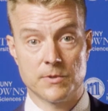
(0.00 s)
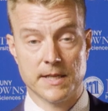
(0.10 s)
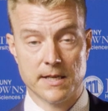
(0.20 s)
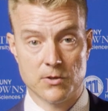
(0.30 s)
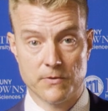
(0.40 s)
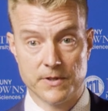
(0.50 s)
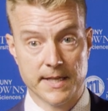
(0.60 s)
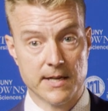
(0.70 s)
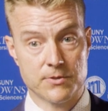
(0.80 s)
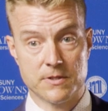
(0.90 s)
they get an
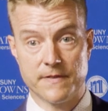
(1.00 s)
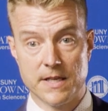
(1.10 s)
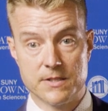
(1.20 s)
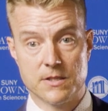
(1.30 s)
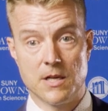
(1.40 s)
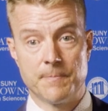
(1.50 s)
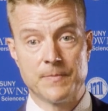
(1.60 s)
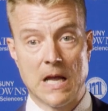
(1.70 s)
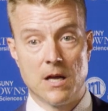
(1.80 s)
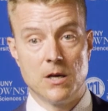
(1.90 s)
over-the-counter device?
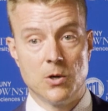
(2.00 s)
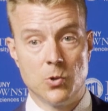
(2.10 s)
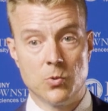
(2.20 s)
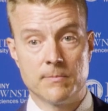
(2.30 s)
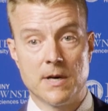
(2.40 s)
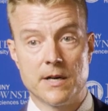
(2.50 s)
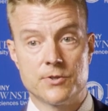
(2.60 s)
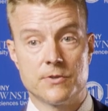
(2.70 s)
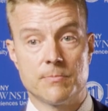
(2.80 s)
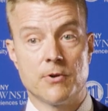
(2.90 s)
Who will
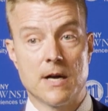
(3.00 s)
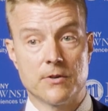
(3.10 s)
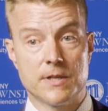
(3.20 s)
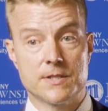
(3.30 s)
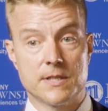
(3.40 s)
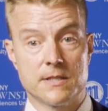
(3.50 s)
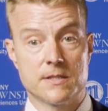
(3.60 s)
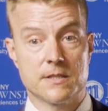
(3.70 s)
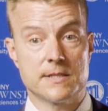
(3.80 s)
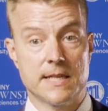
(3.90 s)
monitor the progress and
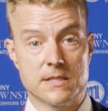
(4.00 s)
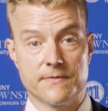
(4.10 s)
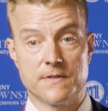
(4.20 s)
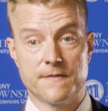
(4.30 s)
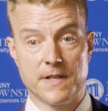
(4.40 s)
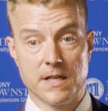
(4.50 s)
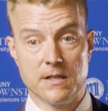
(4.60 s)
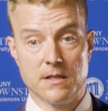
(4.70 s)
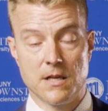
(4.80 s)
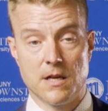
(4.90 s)
success of the fitting?
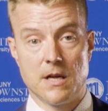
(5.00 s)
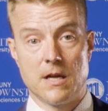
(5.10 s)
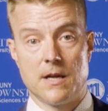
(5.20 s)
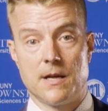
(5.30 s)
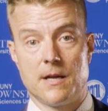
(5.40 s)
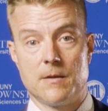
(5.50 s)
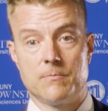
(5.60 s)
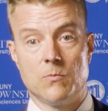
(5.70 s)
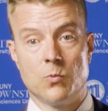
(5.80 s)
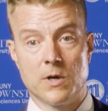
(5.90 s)

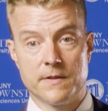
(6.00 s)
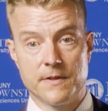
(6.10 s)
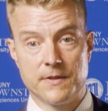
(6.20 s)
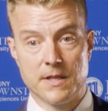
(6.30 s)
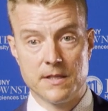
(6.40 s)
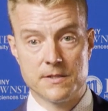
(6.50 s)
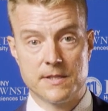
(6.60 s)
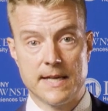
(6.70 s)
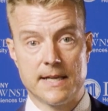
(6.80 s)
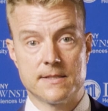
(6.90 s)
One of the things
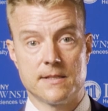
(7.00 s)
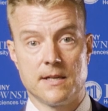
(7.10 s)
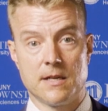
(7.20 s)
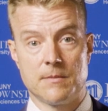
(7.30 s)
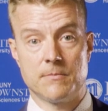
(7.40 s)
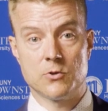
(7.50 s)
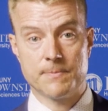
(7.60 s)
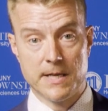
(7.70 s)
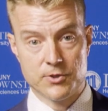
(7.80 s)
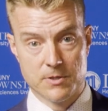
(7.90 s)
that most
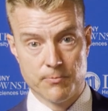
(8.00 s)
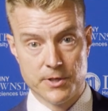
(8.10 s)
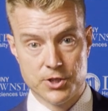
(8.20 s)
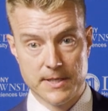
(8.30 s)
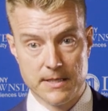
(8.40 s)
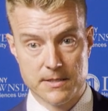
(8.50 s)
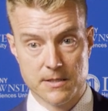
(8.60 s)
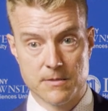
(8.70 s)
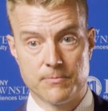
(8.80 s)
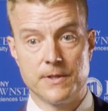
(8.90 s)
patients appreciate is a
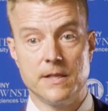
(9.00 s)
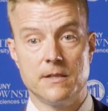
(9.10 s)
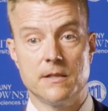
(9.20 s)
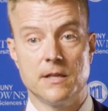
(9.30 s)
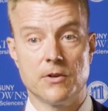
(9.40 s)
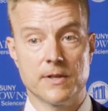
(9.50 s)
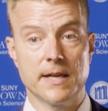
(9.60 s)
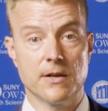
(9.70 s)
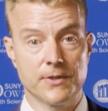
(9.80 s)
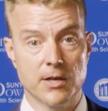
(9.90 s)
complete hearing
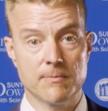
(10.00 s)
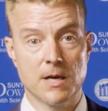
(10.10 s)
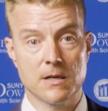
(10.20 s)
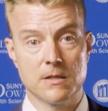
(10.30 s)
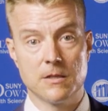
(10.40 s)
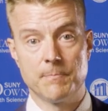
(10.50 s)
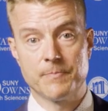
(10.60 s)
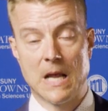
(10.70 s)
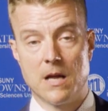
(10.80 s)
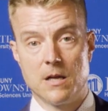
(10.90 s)
healthcare model
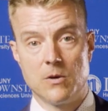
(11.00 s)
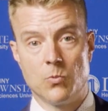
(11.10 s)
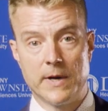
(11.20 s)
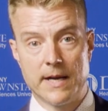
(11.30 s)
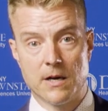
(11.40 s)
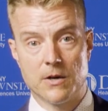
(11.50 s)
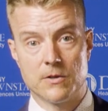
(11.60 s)
where